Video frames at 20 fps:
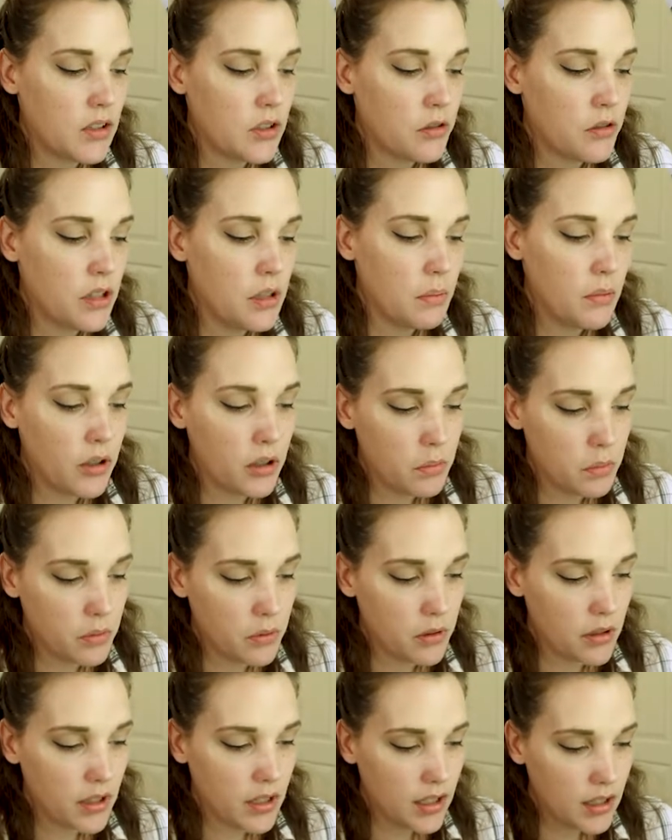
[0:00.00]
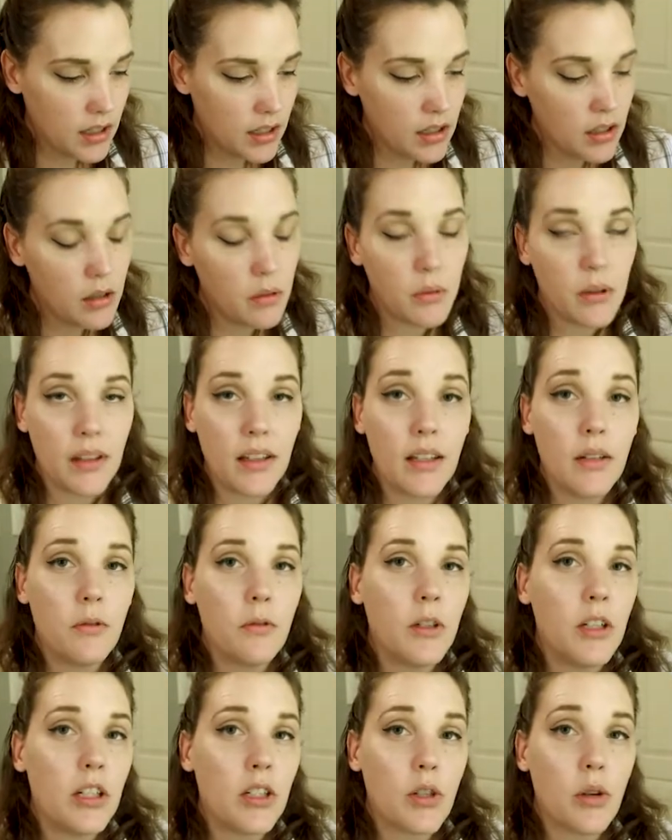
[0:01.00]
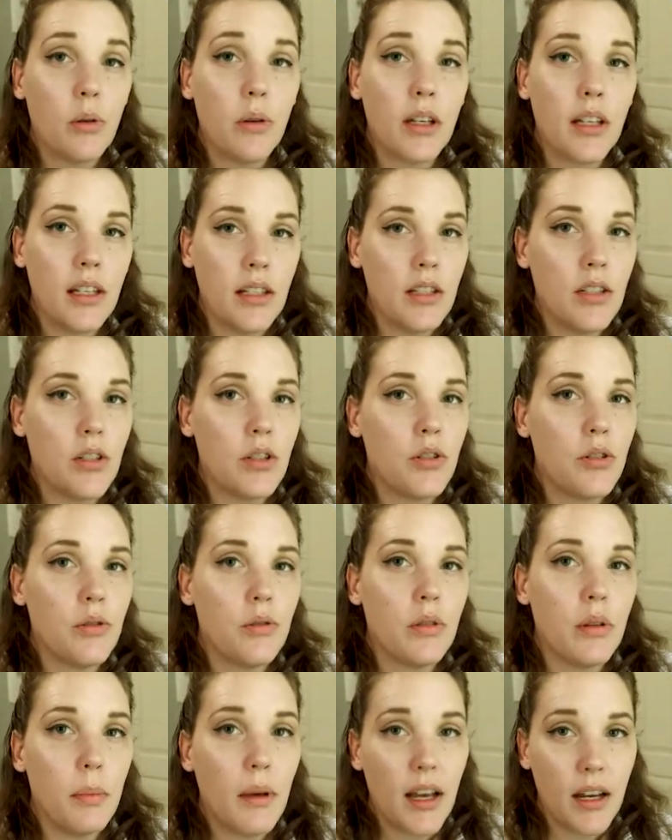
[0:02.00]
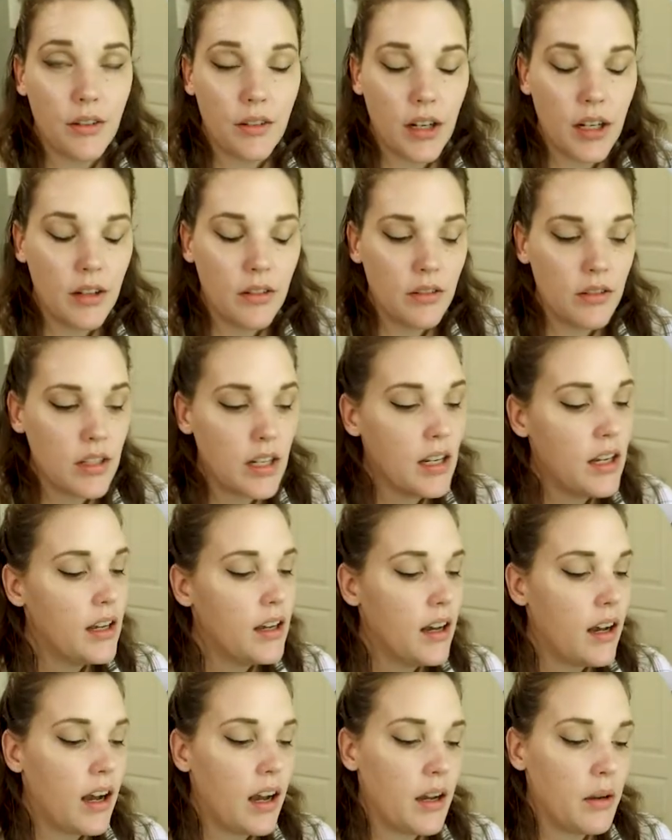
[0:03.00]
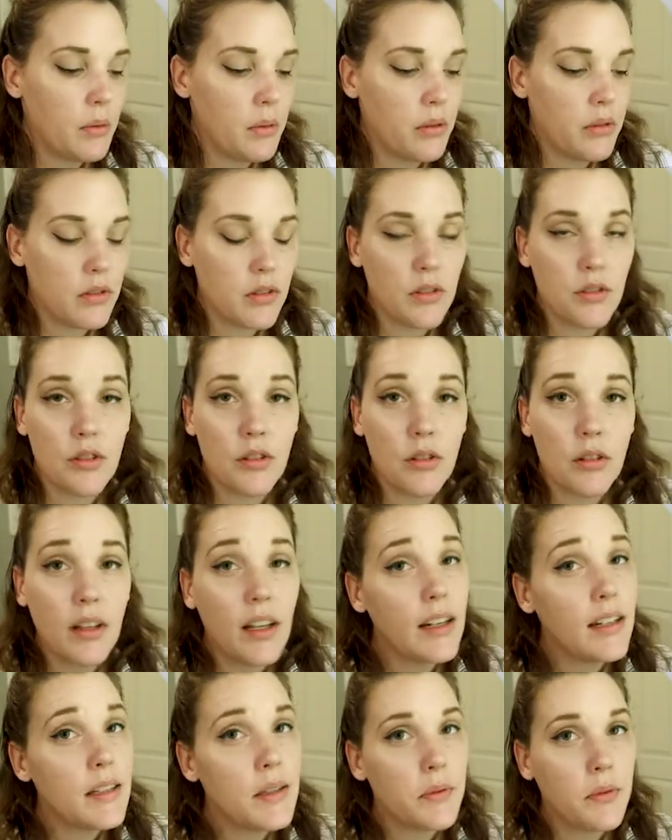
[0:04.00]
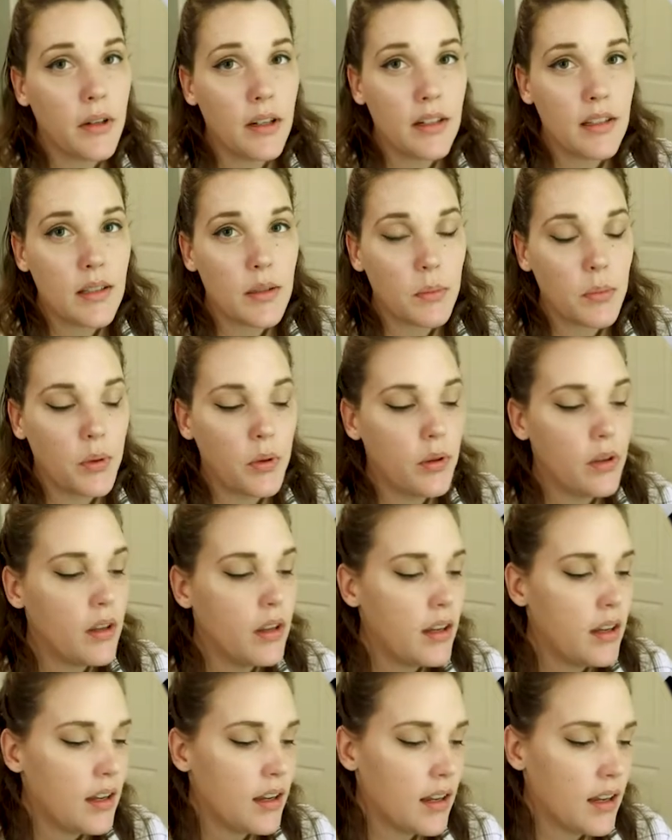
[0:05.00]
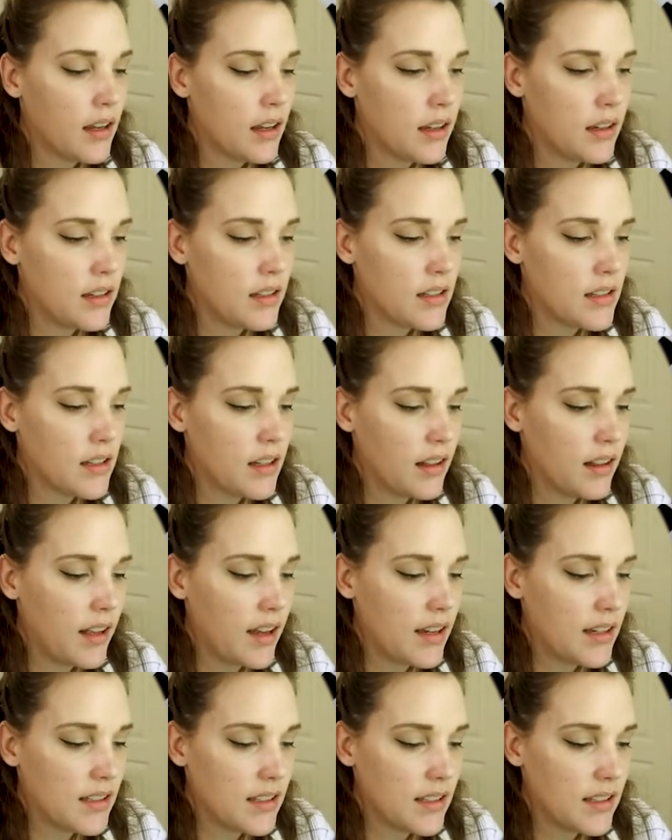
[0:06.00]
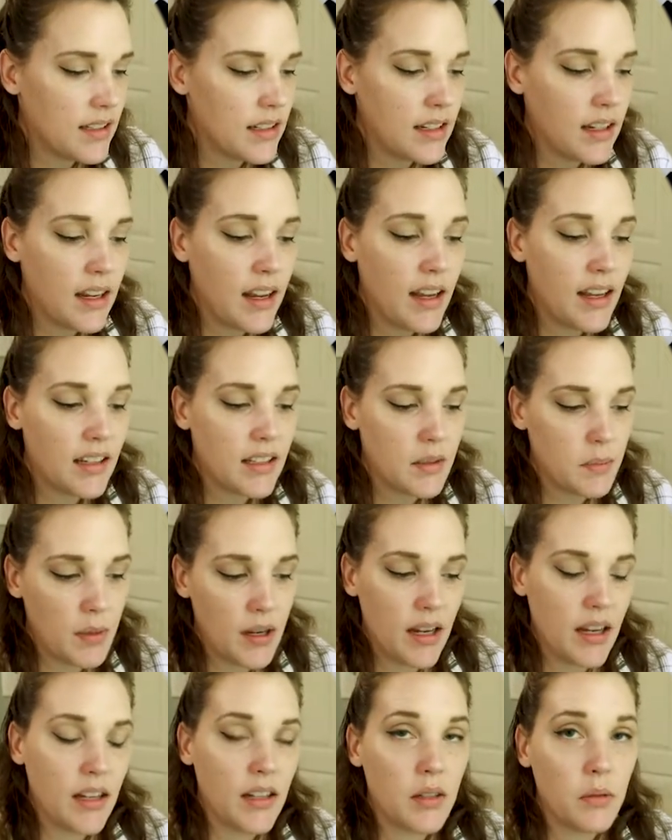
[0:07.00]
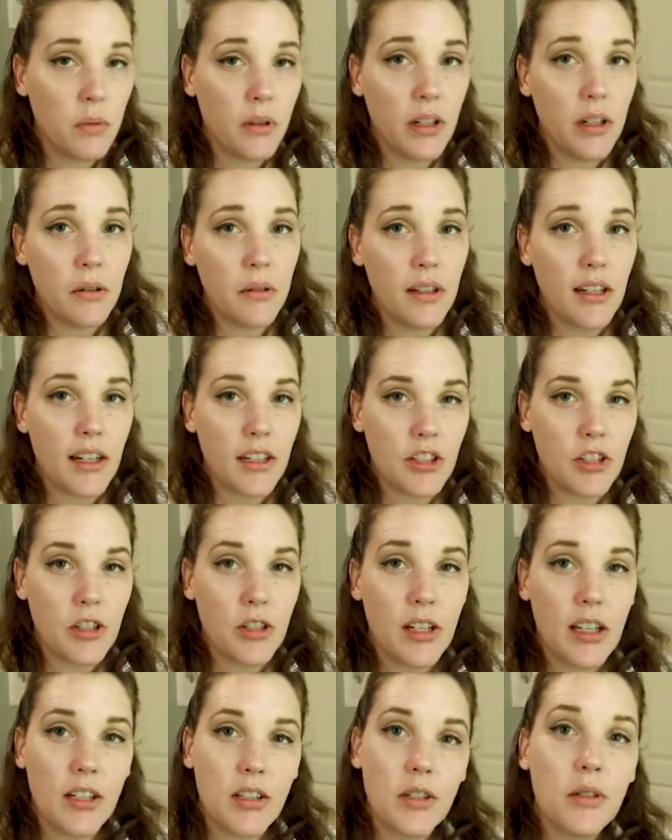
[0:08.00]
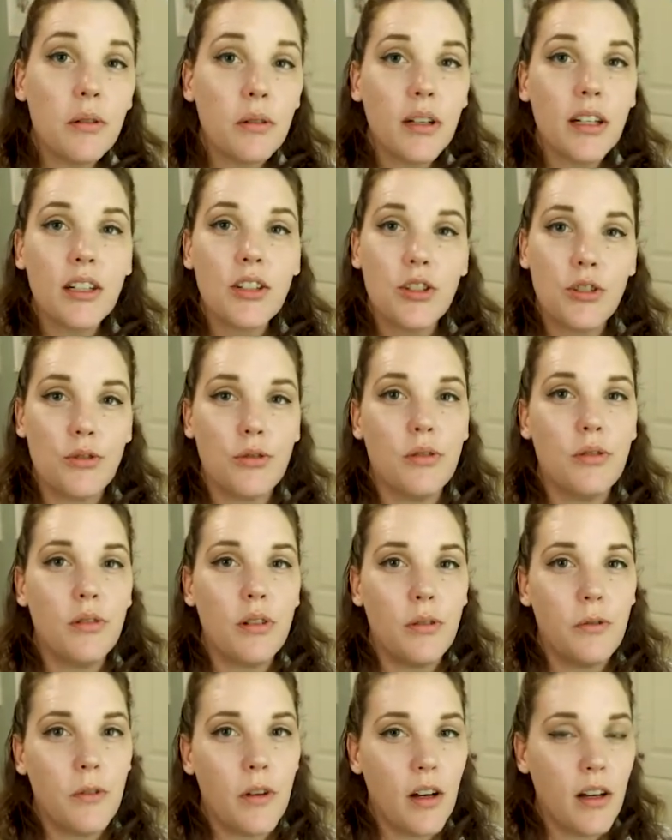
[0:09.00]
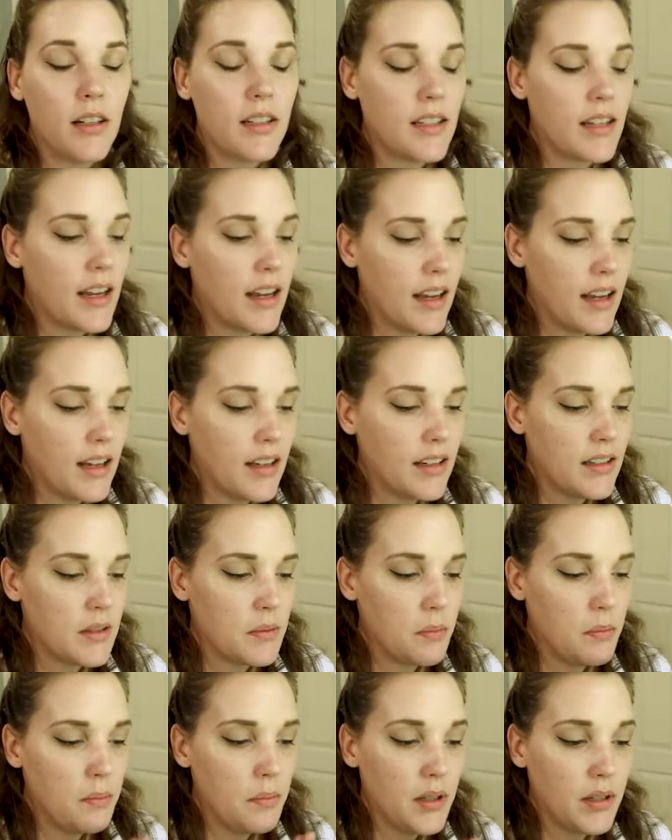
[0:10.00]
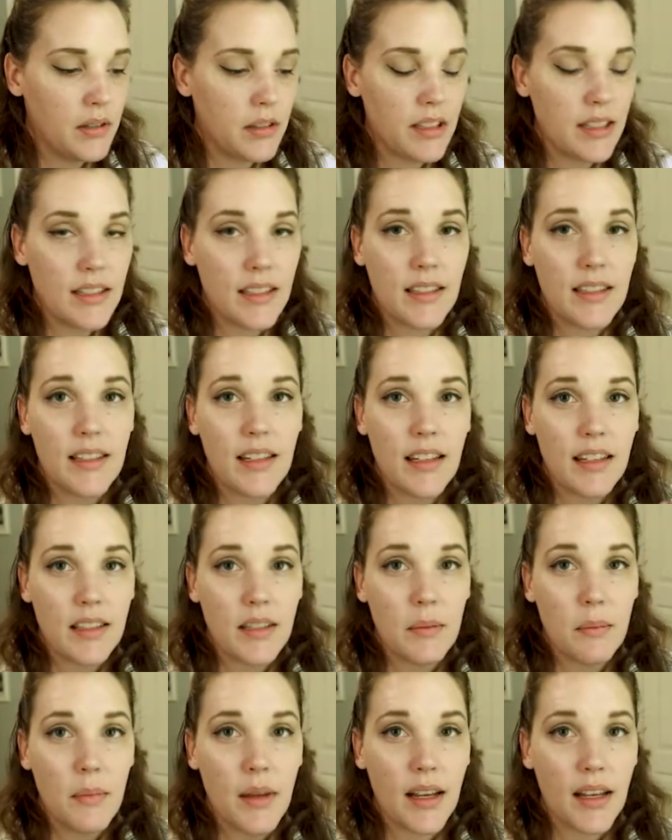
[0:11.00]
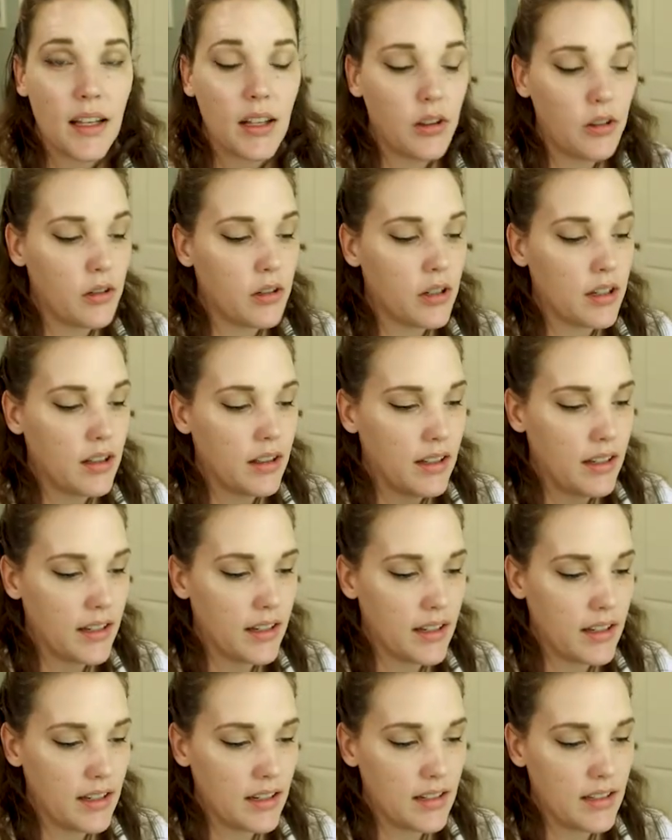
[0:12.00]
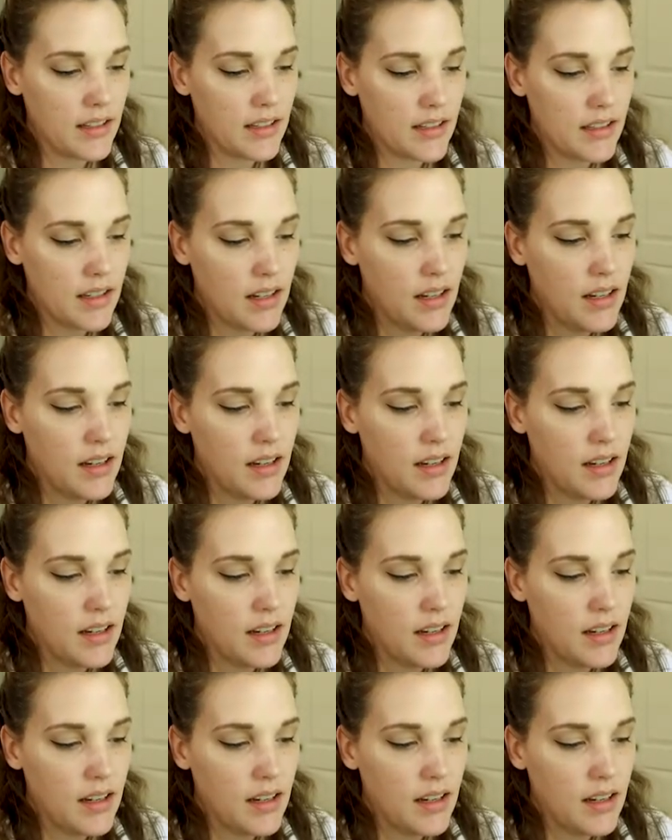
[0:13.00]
cream artboard here with infinite going into the background. I will also show you that is very simple. And lastly, expand, where we actually get to extrude a font and build it to make it look like it is